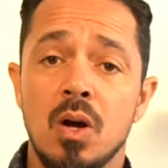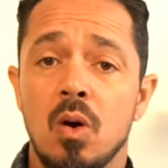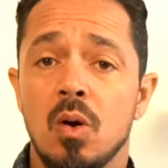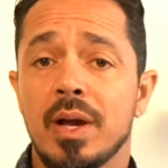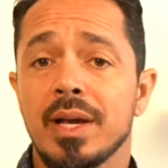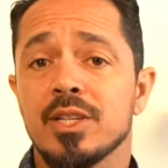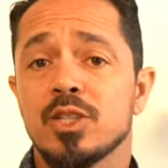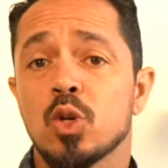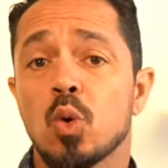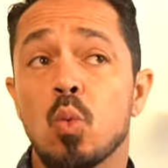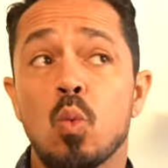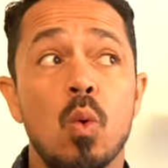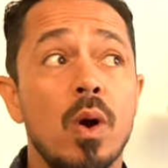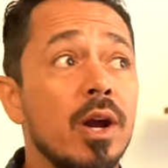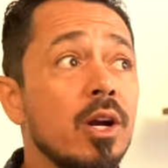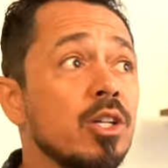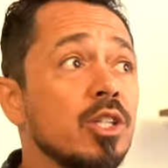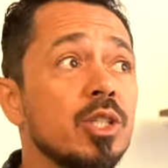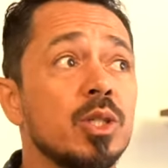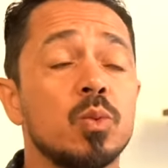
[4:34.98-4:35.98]
Okay, so
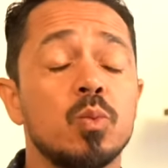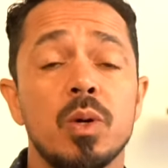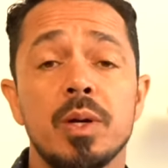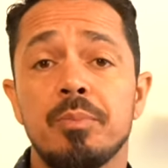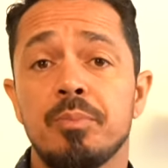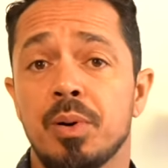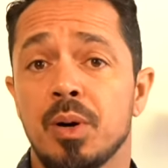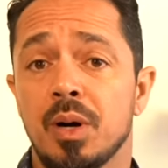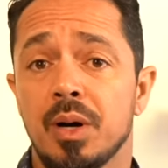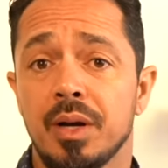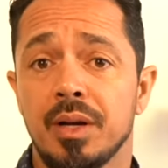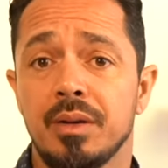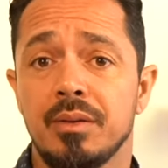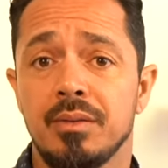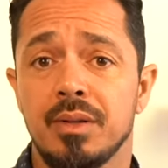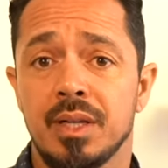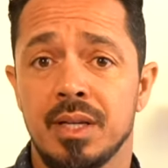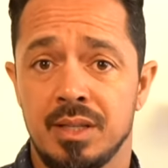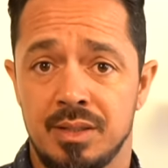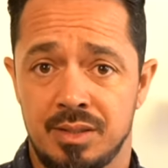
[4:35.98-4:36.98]
where should we put
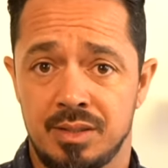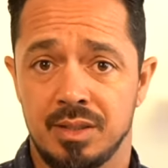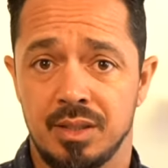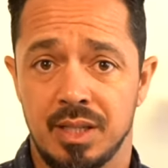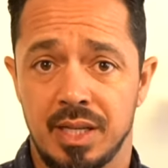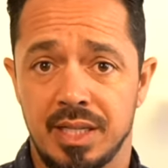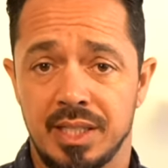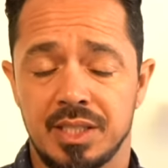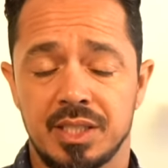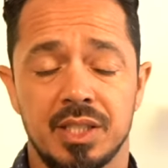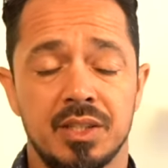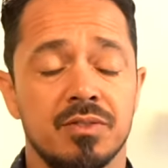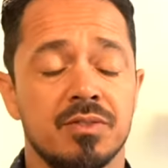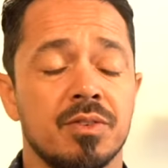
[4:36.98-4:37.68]
insulation?